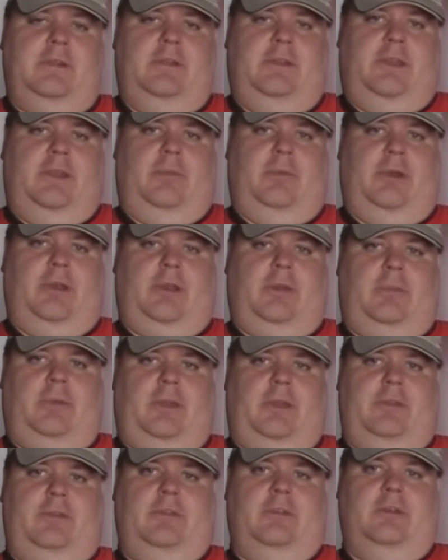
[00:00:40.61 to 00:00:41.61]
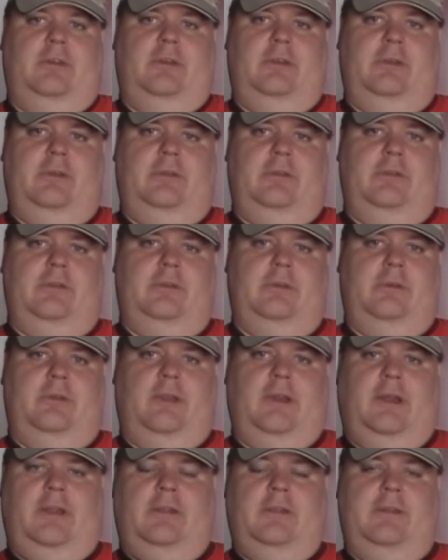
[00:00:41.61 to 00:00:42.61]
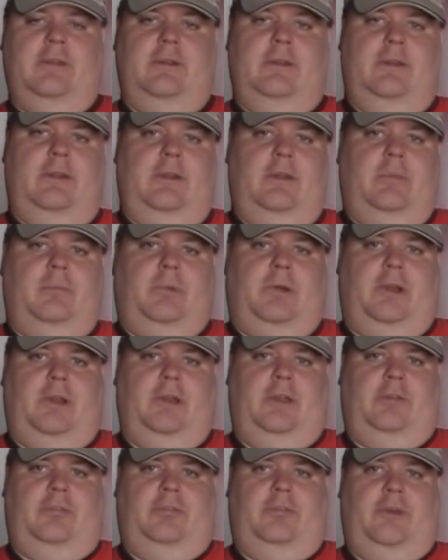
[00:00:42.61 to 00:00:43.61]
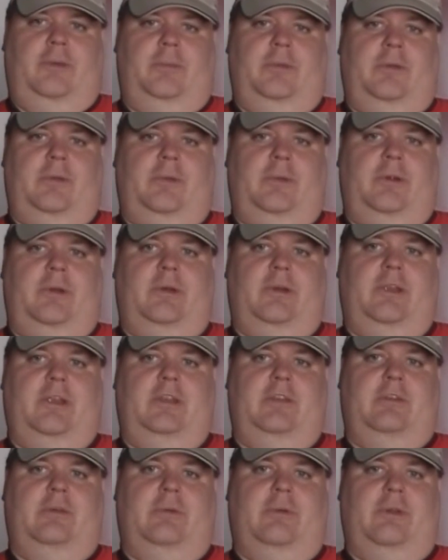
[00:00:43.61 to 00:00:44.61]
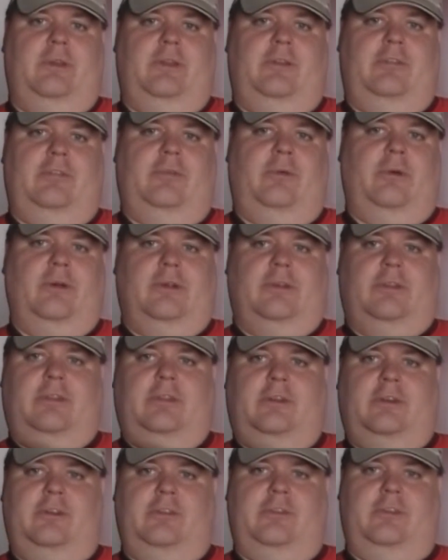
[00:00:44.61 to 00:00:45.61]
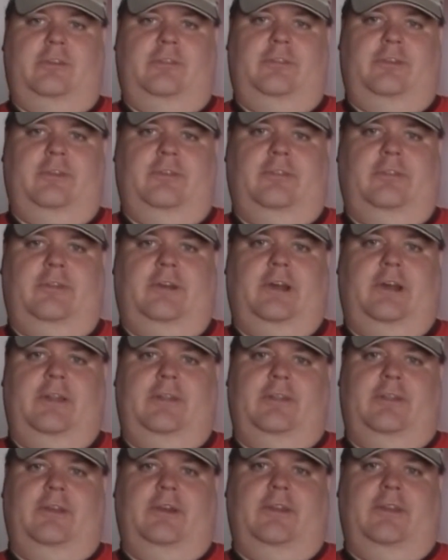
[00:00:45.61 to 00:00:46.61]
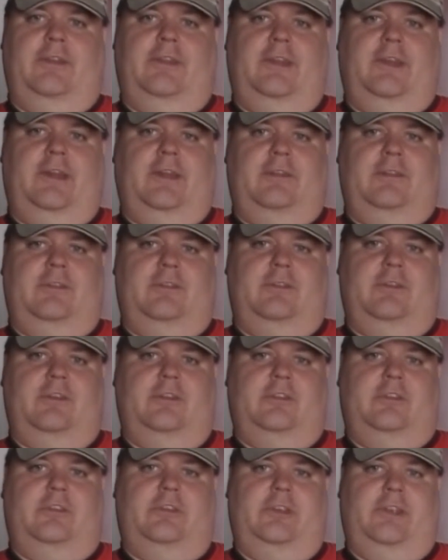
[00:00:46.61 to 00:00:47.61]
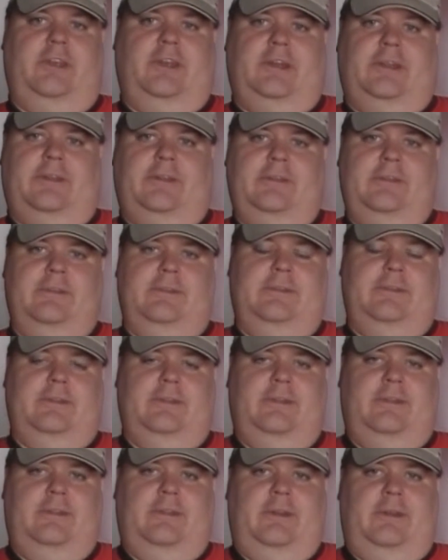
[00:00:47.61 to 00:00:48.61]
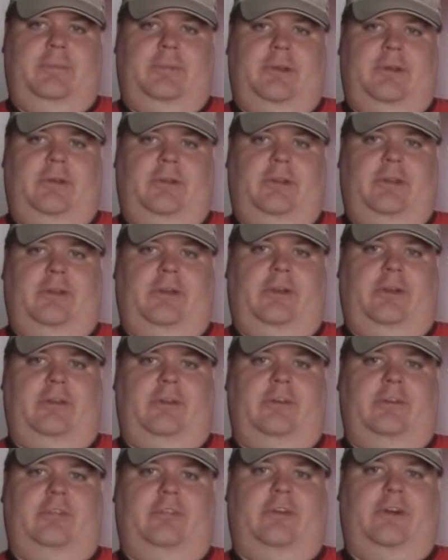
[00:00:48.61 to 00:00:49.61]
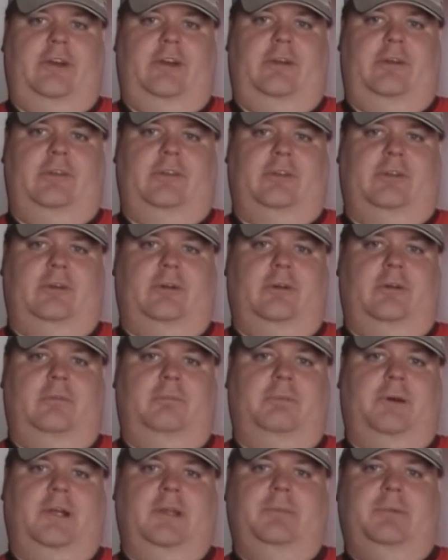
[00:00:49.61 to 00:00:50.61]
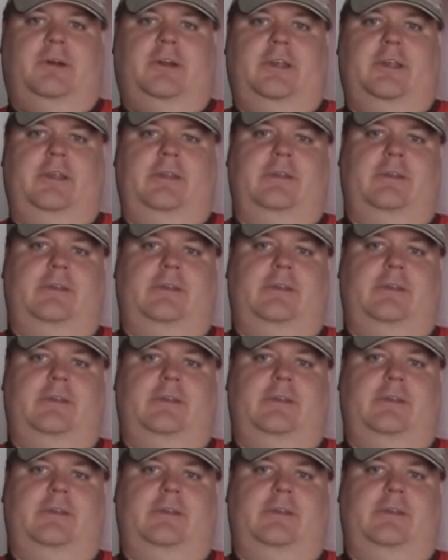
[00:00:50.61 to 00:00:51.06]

they recommend you to do that by February 24th, because if you've not done that just yet, apparently all your files go bye-bye.